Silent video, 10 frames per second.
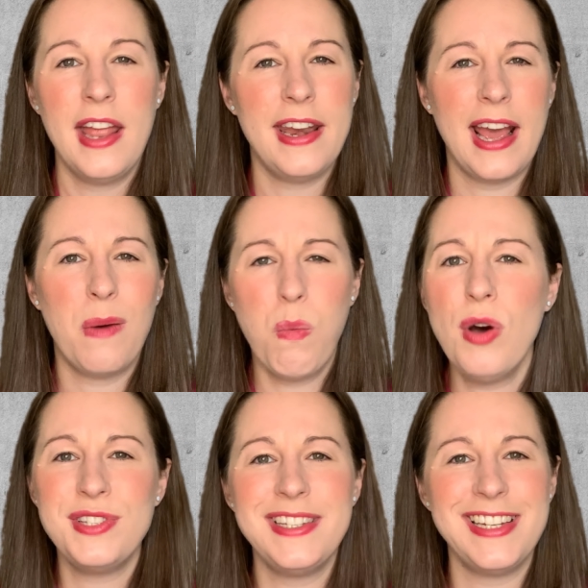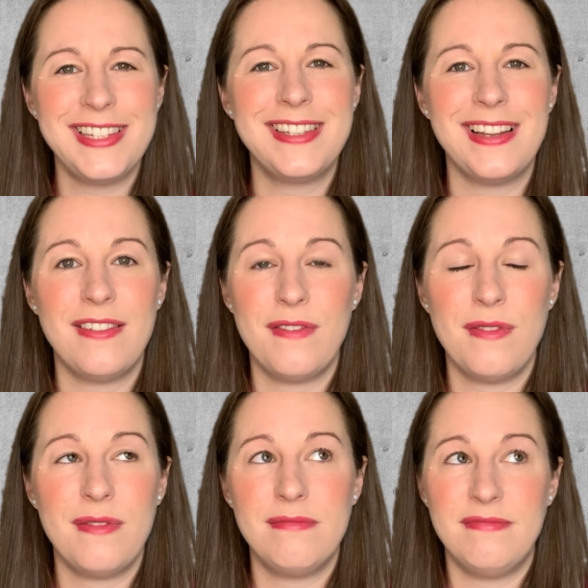Now, what does this
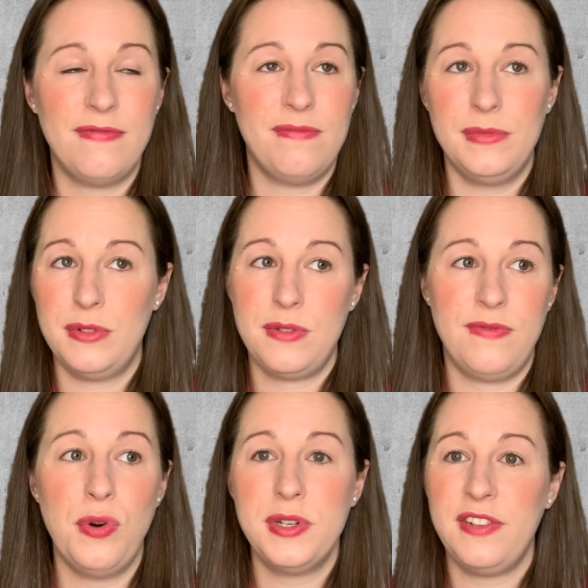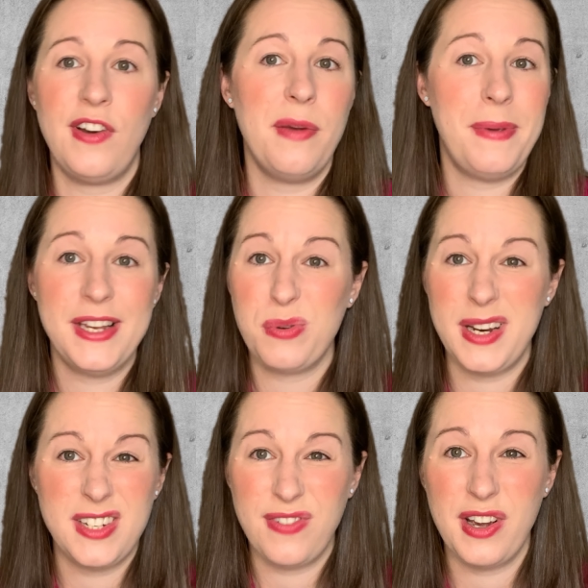45p,
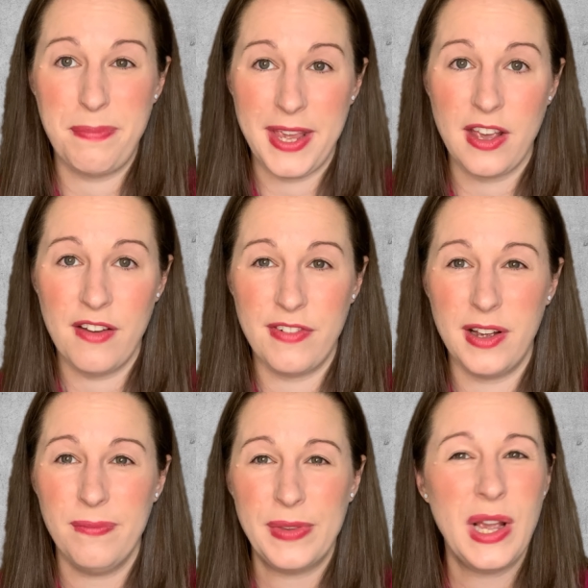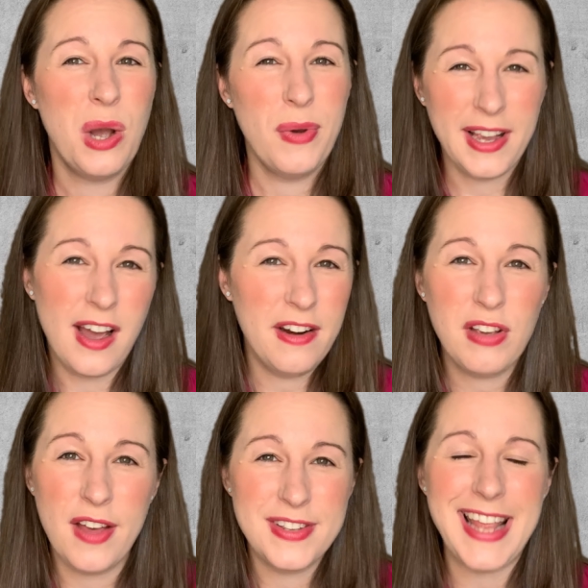25p cover? Well, it kind of
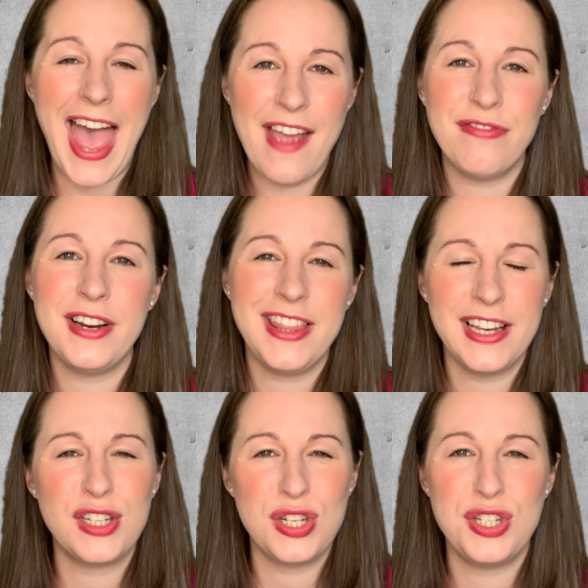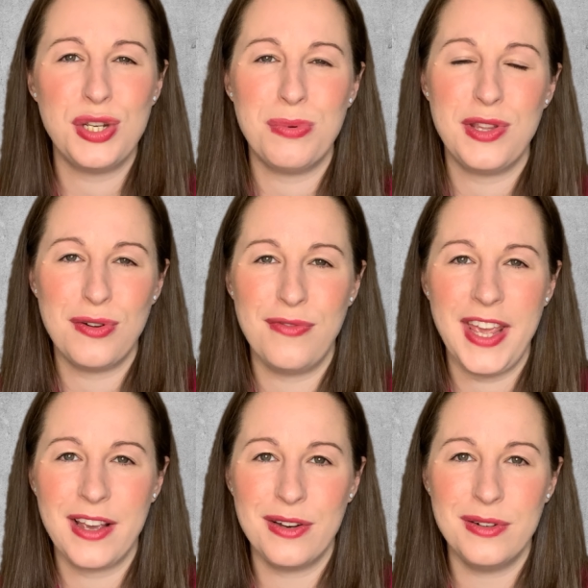covers everything to do with your
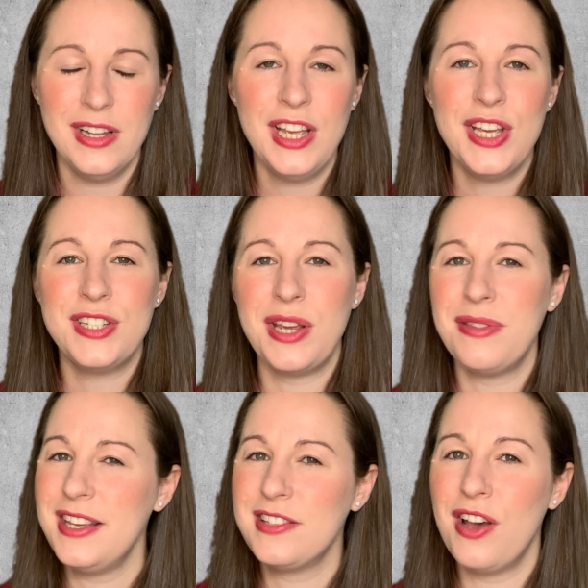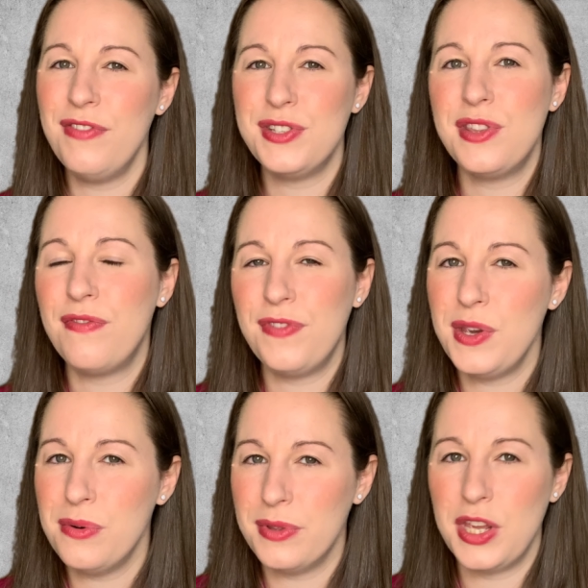vehicle. So this covers the
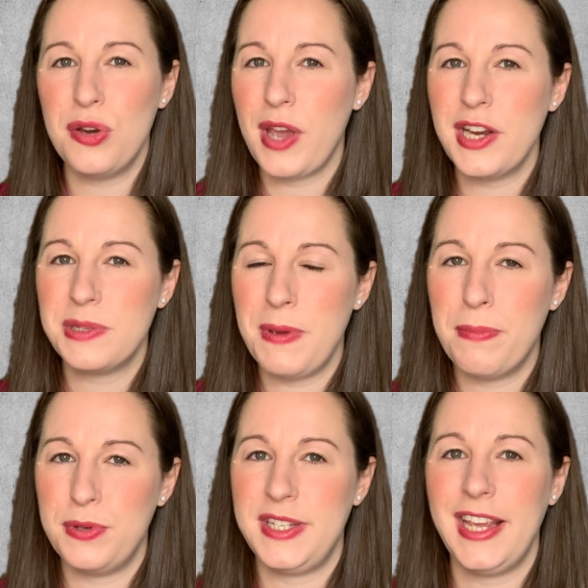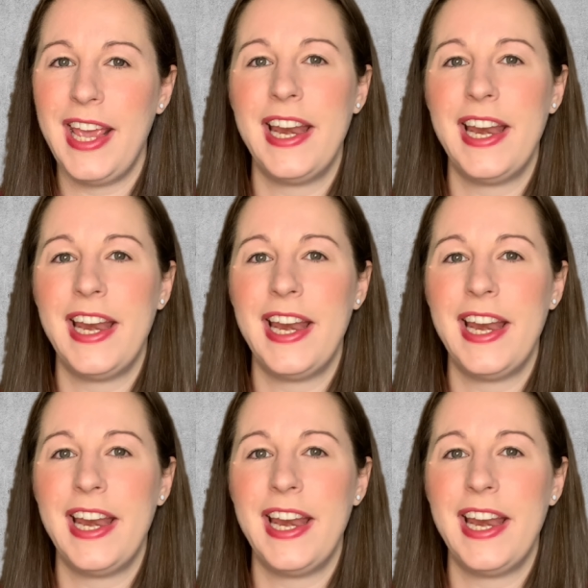fuel that you're going to be putting in.